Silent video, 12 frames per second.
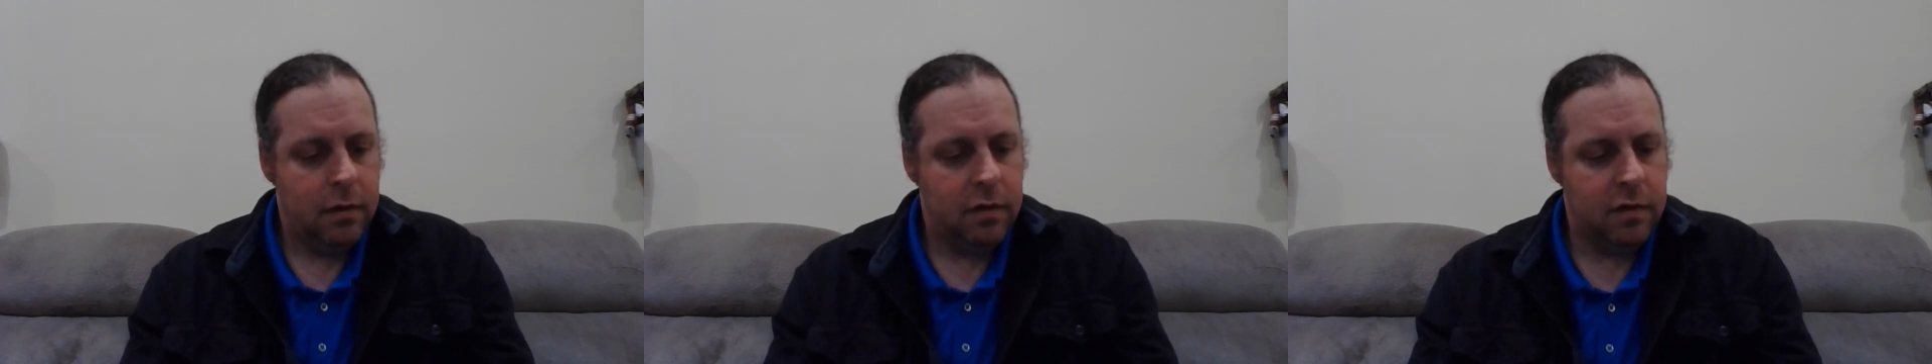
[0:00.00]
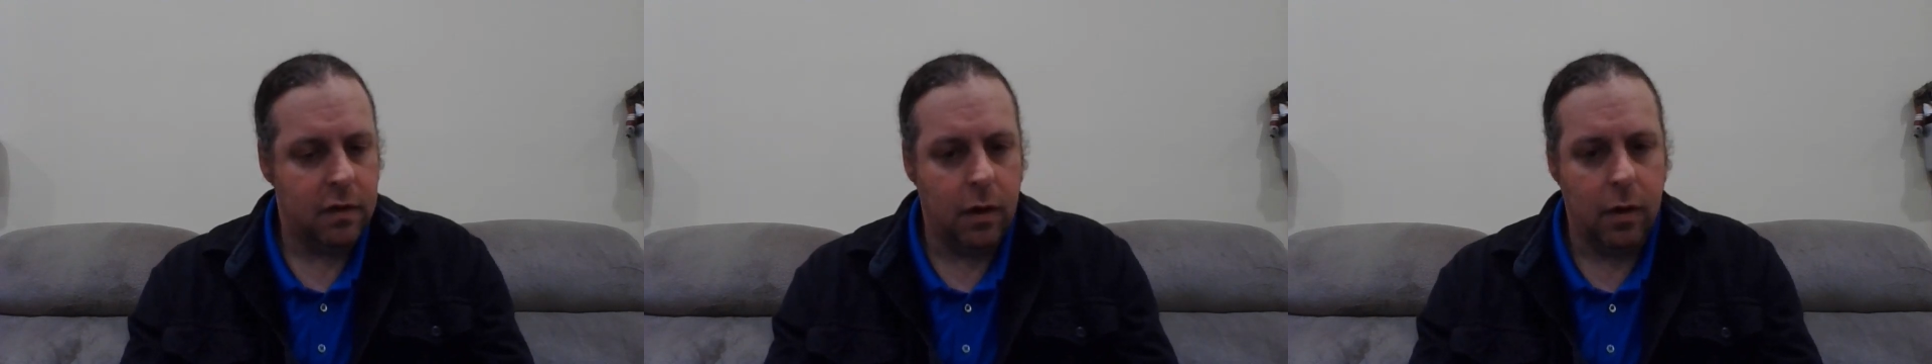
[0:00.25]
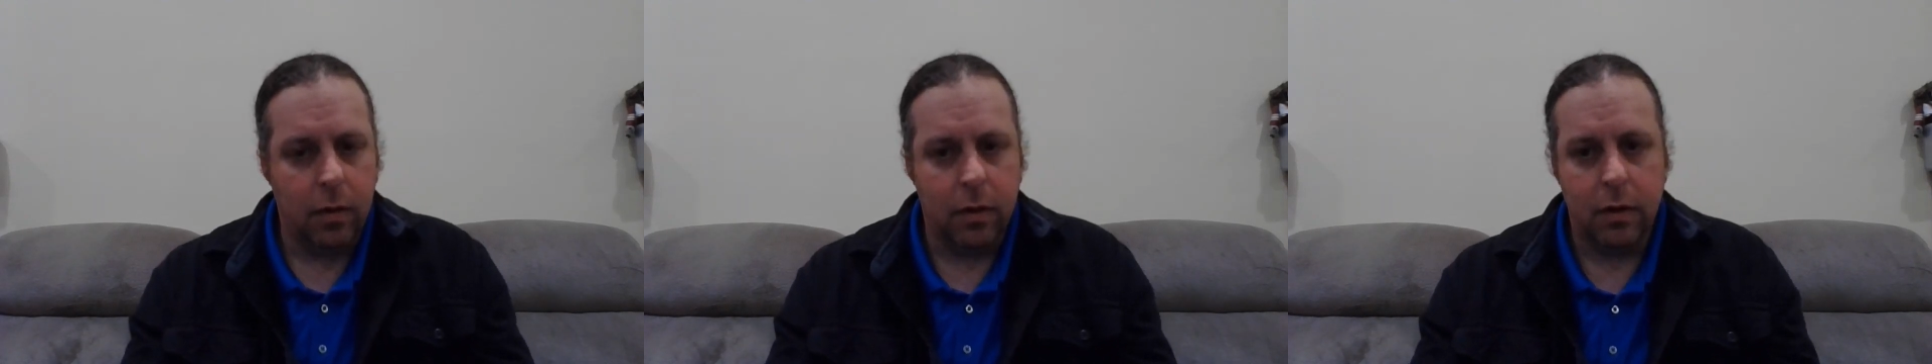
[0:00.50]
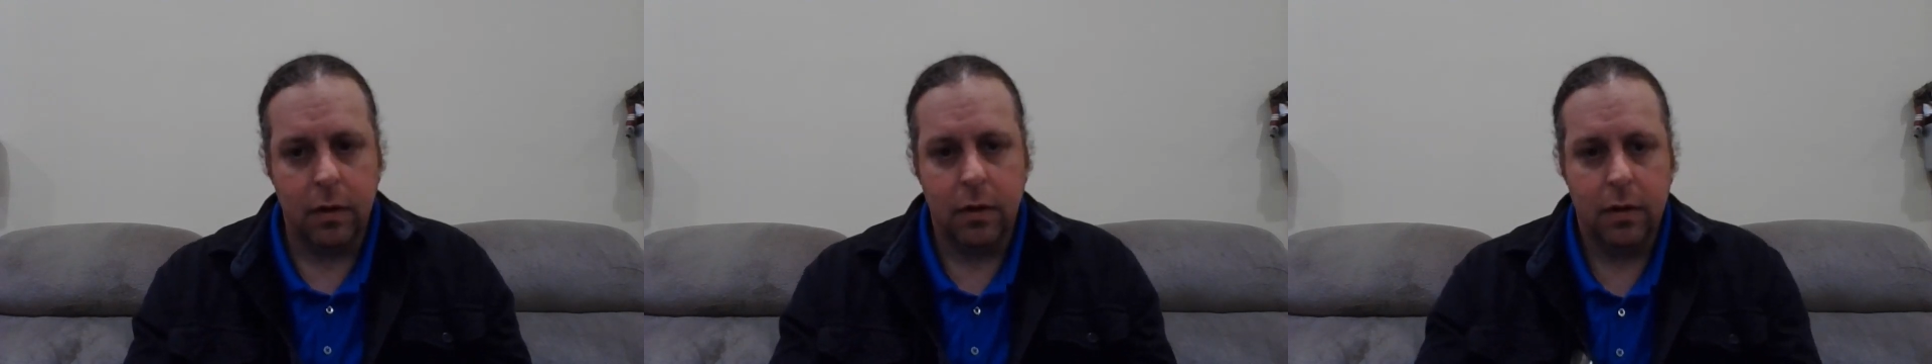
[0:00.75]

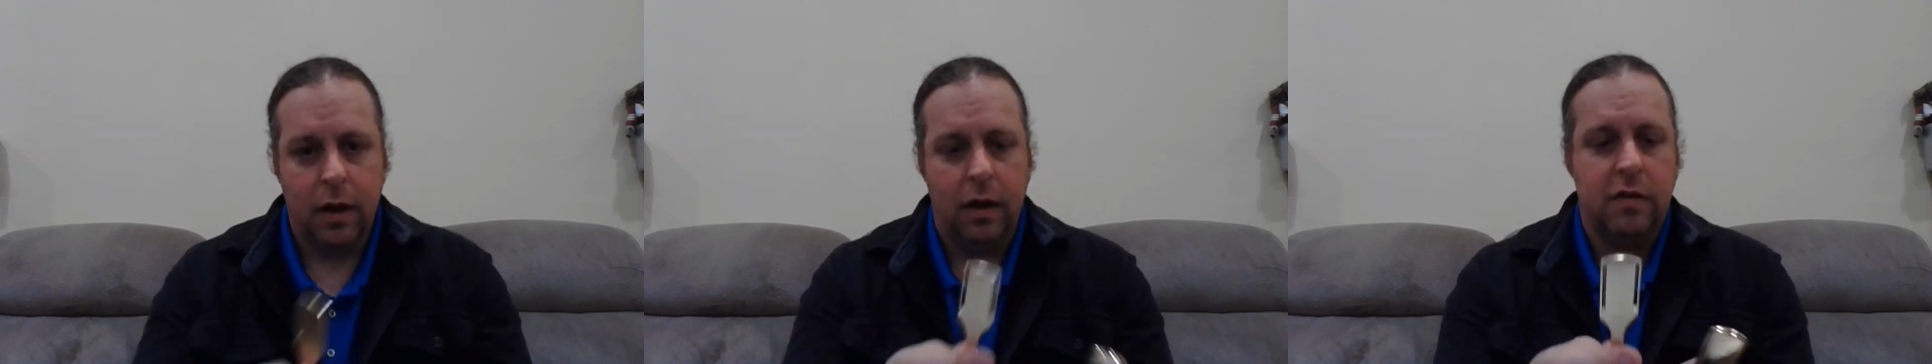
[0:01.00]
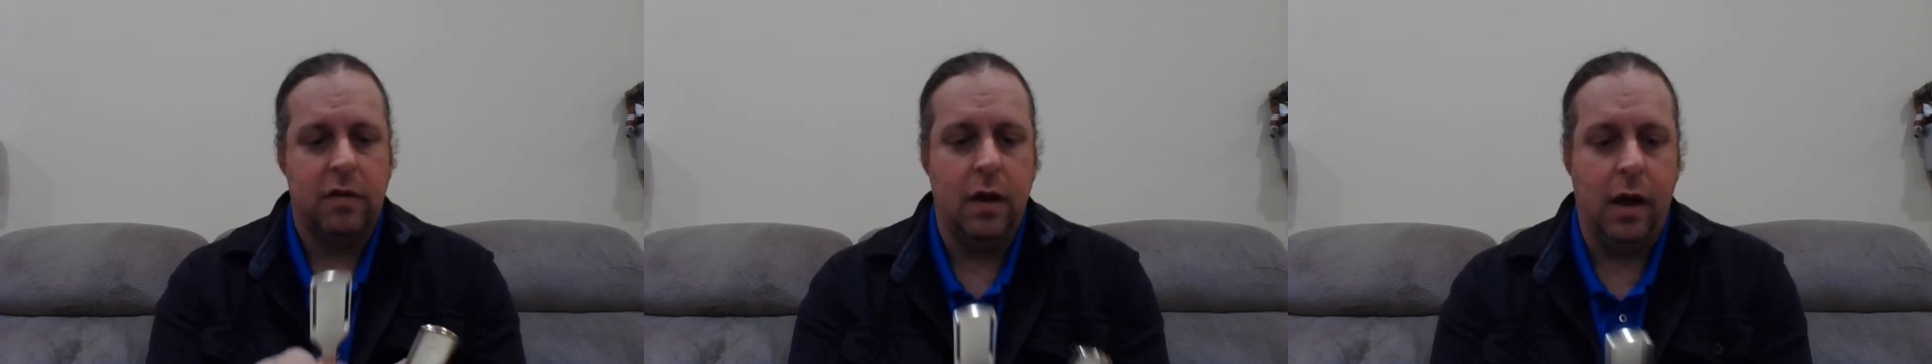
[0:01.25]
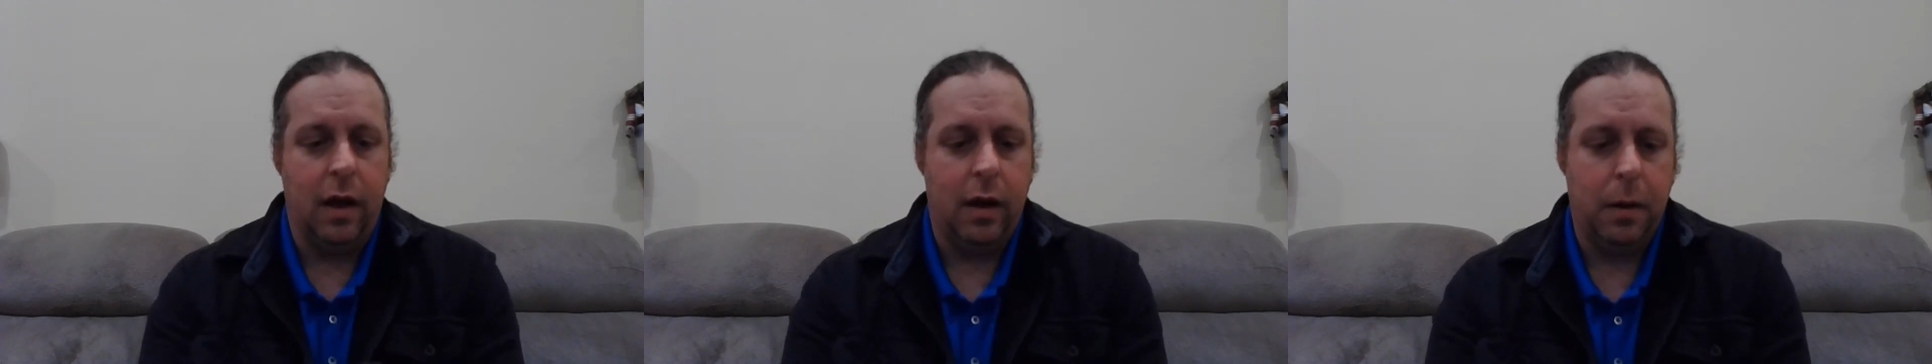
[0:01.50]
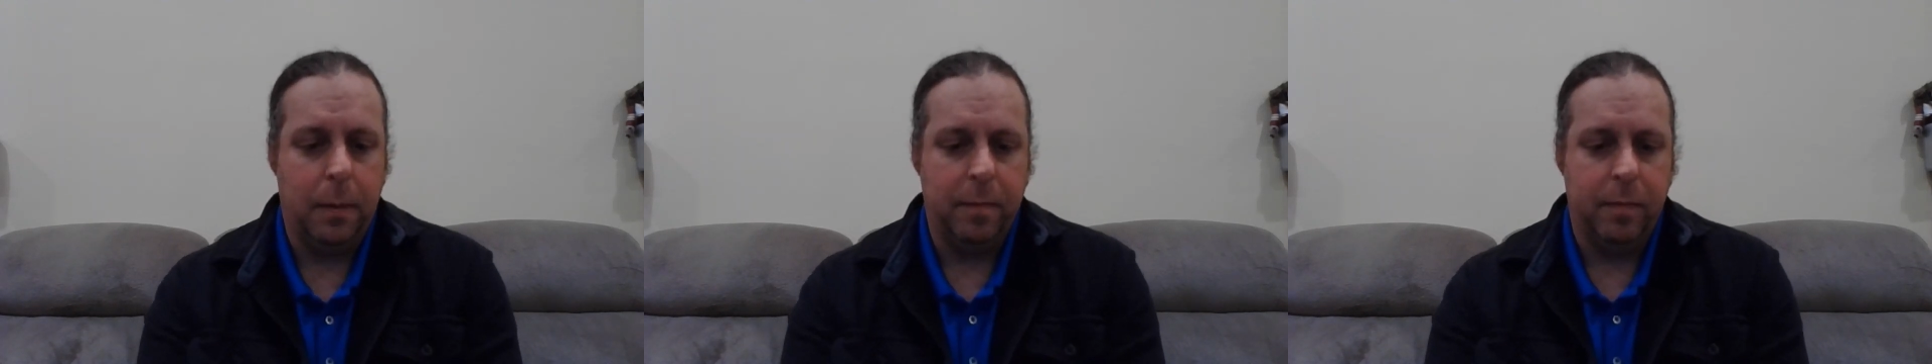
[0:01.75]
So that's
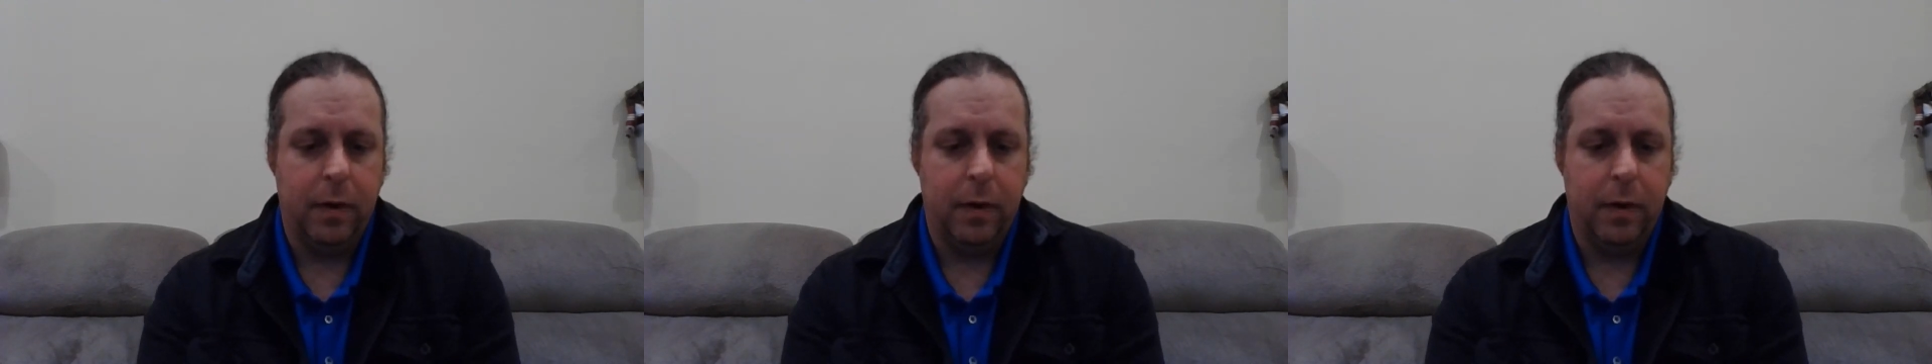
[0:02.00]
that.